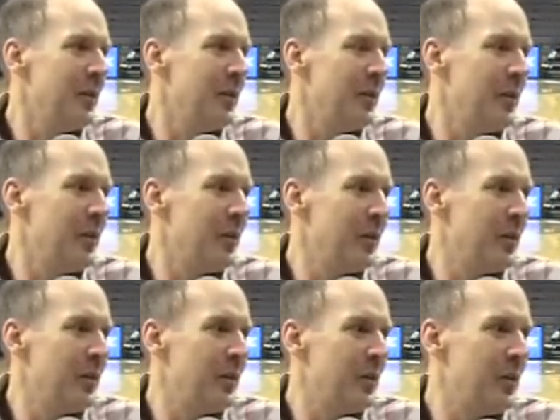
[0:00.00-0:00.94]

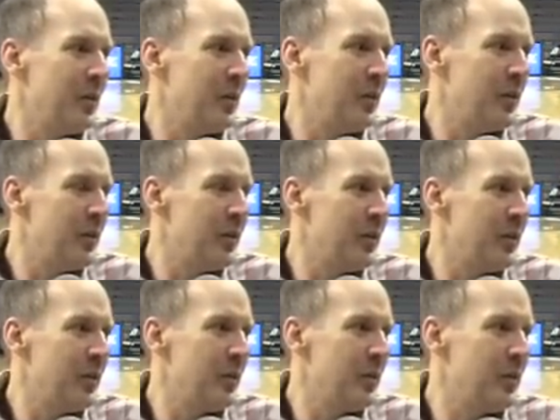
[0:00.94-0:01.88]

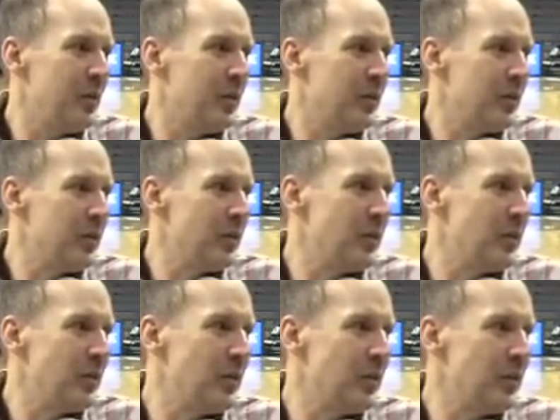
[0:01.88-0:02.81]

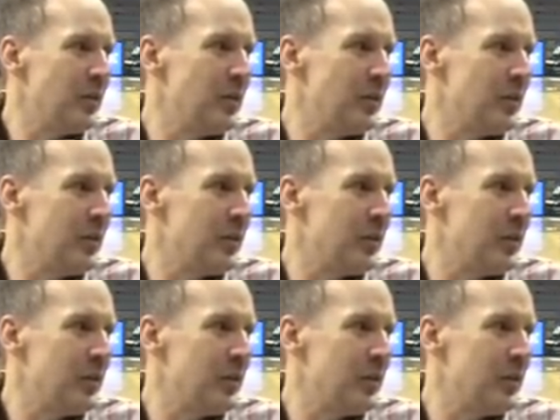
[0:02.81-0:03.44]
No words are spoken by the person on screen.